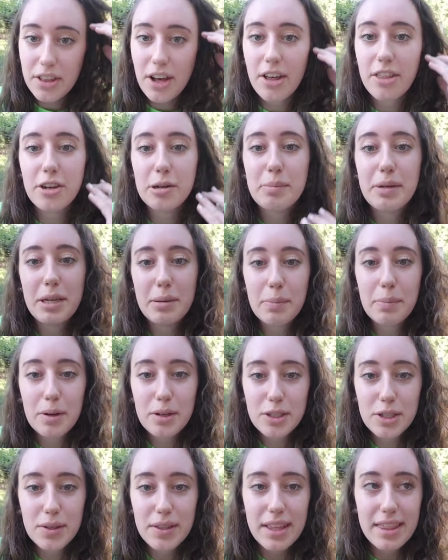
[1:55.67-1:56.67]
other people
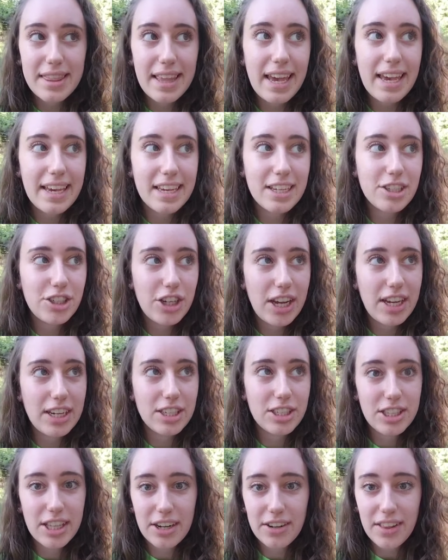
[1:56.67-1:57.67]
so that they can change
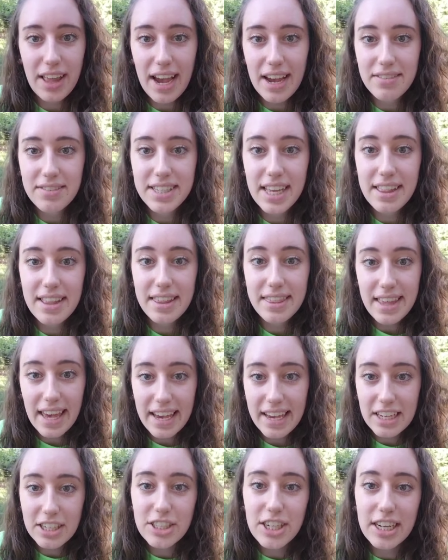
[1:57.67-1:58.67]
their lives and then they
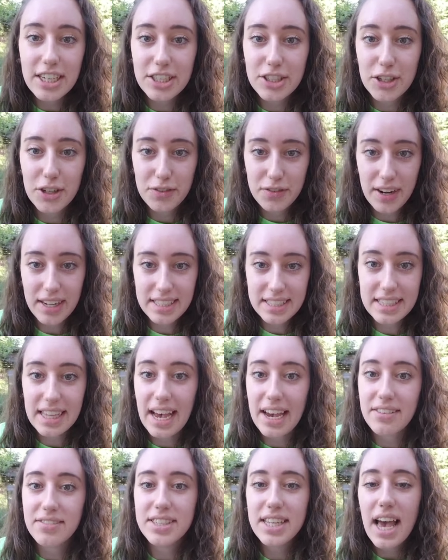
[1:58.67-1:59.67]
can change their friends'
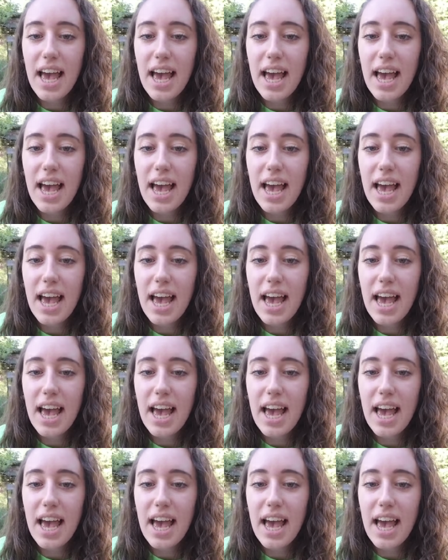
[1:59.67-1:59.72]
lives.